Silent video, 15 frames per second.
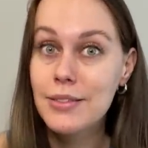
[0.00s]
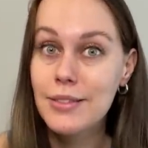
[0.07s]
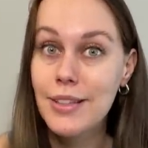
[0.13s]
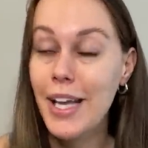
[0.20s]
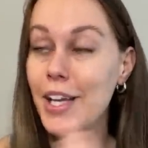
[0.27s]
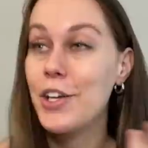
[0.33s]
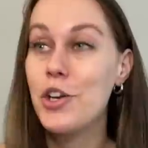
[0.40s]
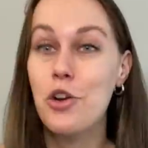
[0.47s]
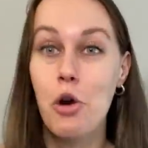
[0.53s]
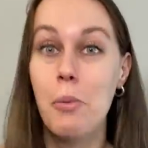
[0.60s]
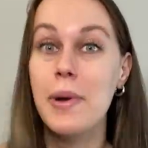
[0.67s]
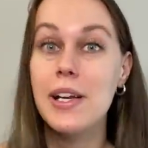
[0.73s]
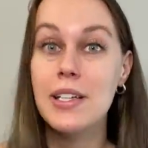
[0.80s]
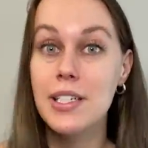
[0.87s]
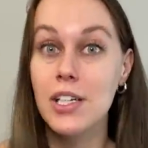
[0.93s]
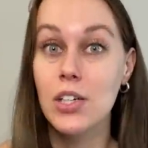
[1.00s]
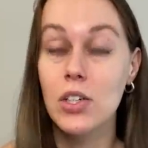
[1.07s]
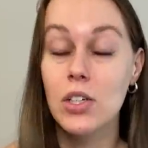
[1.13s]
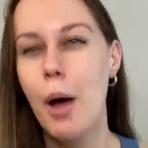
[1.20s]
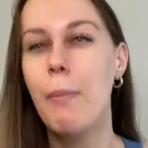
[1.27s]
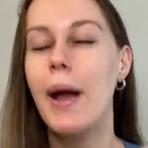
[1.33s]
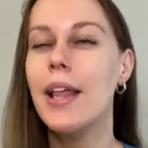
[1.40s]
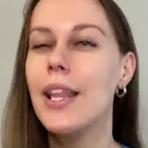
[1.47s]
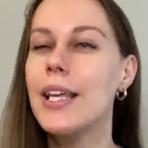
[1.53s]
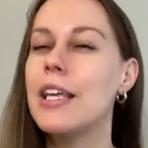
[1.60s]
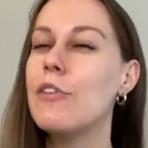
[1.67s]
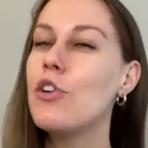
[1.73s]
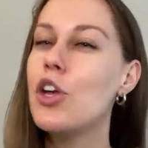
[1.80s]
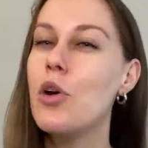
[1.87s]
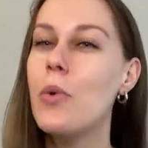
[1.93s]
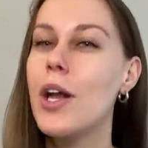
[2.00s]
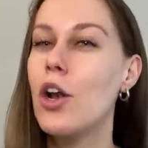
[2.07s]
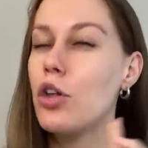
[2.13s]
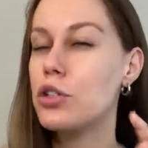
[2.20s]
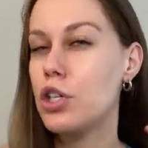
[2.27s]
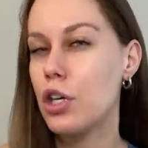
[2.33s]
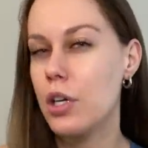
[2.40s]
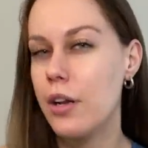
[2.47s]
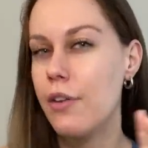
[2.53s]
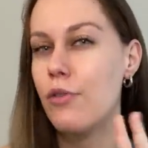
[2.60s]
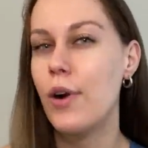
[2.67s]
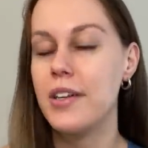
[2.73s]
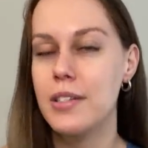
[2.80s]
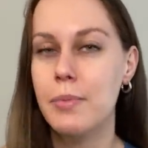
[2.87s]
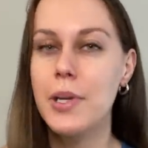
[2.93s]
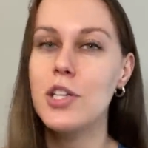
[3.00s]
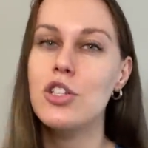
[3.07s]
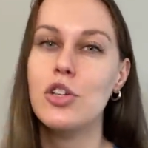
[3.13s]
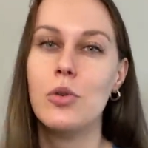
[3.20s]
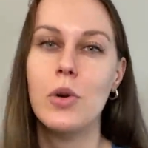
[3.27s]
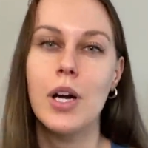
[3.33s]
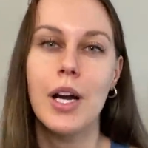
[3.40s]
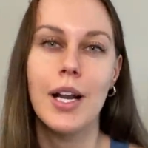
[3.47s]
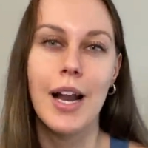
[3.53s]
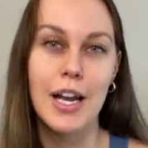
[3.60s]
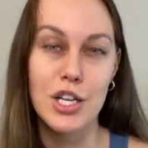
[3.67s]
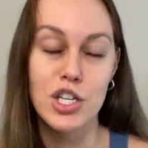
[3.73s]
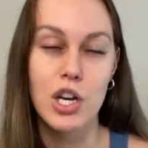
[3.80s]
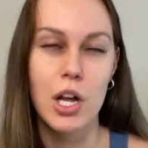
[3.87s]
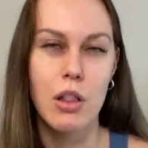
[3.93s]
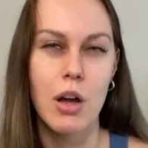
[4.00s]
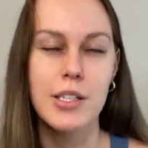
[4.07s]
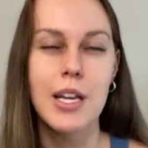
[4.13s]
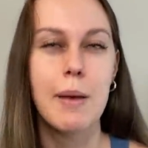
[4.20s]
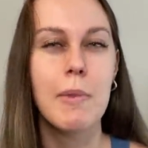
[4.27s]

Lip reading: Like, no big deal. By like giving you an alternative recipe to an iced chai latte,